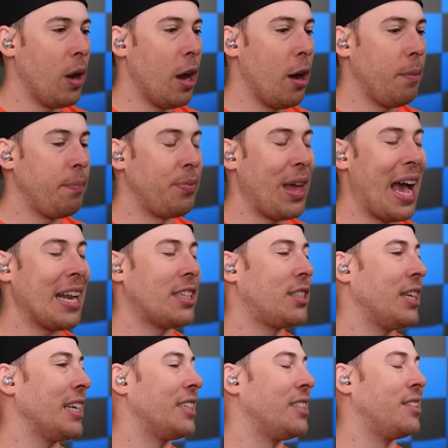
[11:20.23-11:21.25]
well,
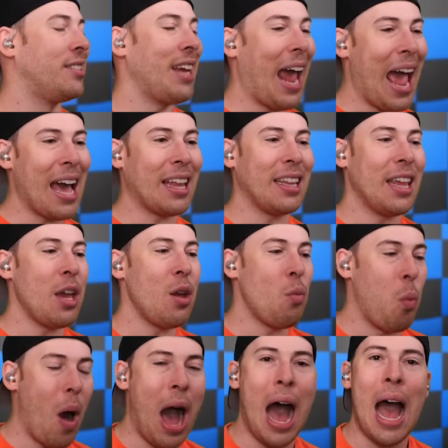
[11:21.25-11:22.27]
that's exactly
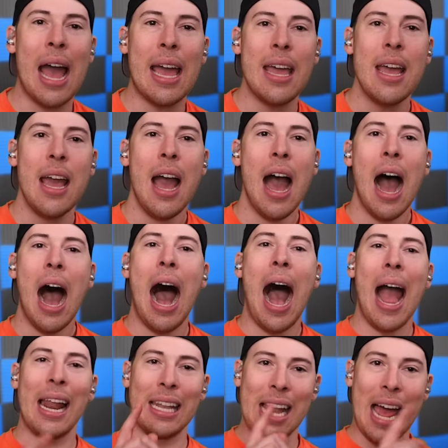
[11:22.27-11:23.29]
why
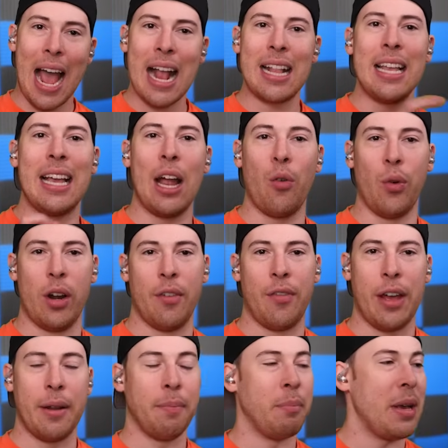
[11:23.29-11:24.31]
I like to get rid of
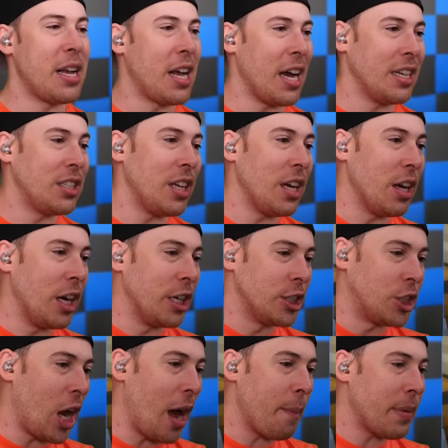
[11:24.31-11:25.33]
it, because a
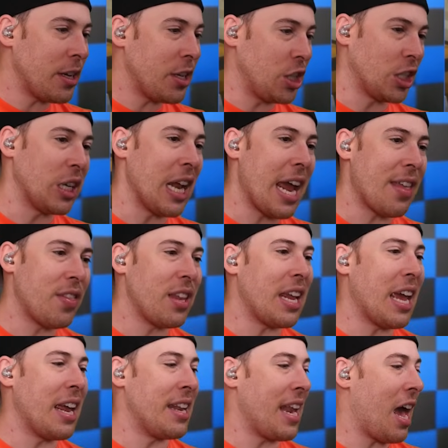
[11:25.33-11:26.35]
zombie just
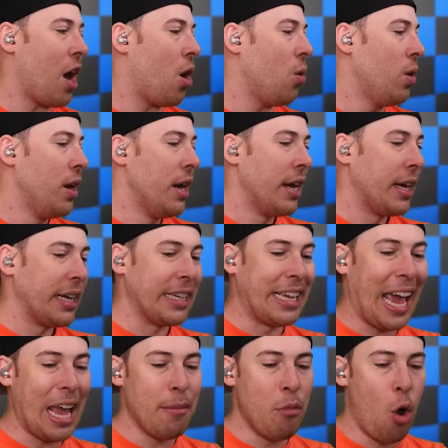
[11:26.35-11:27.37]
landed and now
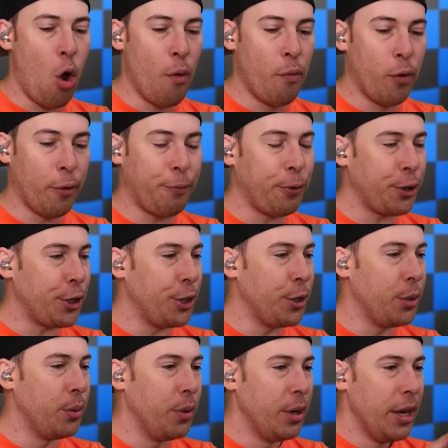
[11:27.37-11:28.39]
game over for
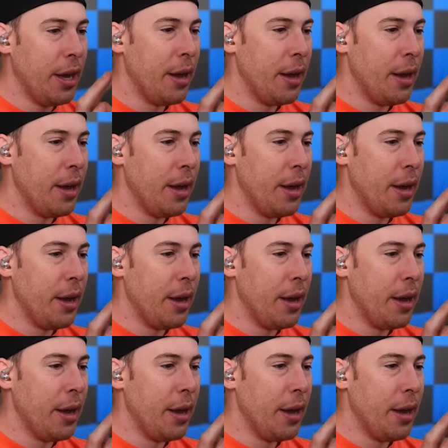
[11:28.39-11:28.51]
you.